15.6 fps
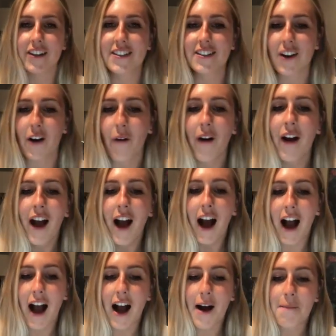So
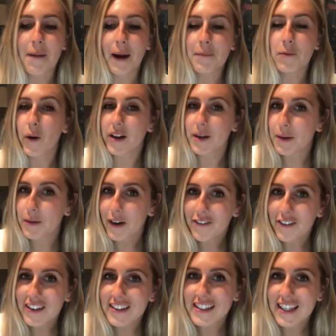I'm going to be
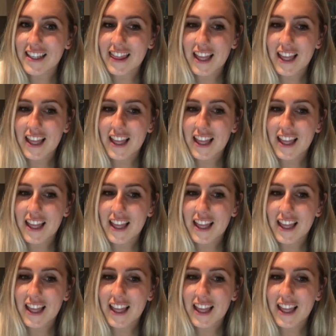referencing